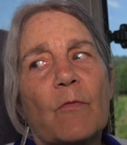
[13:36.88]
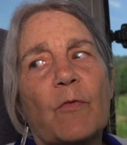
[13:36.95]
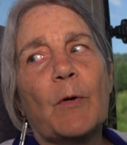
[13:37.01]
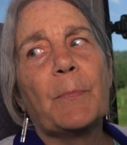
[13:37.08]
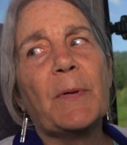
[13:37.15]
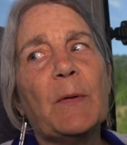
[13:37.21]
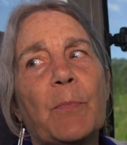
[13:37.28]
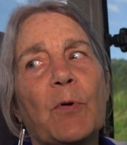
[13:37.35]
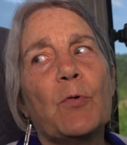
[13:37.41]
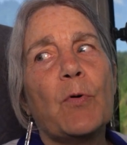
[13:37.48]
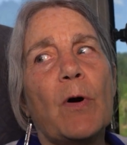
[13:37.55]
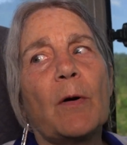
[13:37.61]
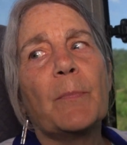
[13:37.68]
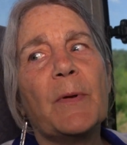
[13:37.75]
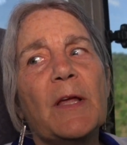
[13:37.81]
for people who
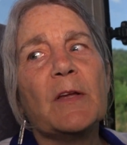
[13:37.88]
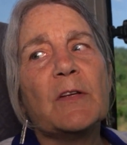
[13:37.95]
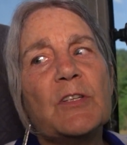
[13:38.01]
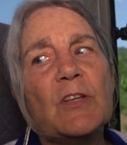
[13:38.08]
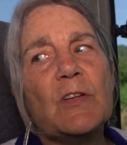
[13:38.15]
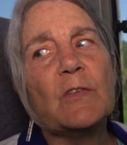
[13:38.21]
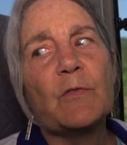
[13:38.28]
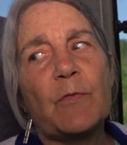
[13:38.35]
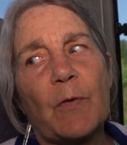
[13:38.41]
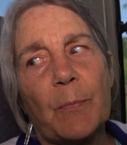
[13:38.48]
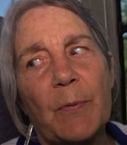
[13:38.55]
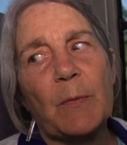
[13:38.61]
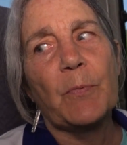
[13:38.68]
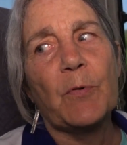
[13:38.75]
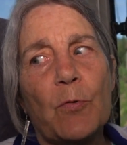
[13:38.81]
are being teased, for
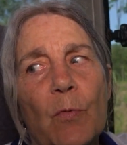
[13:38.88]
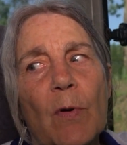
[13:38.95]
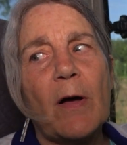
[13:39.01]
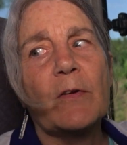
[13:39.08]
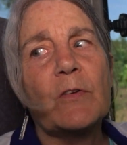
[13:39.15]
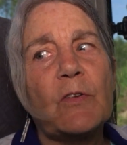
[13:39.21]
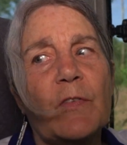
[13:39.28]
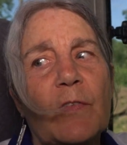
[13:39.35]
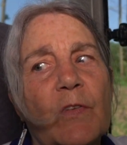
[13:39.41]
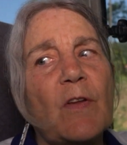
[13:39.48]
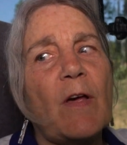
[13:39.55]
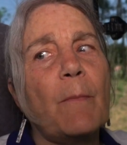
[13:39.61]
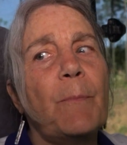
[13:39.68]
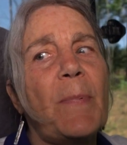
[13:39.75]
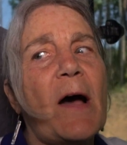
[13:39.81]
people who want to
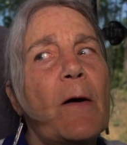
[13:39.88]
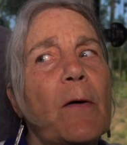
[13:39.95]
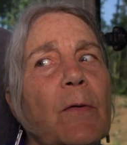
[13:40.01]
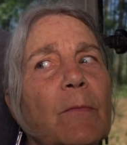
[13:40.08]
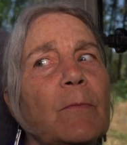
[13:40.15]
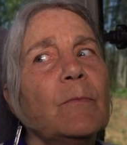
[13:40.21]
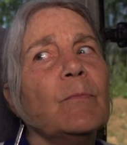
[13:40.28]
step out.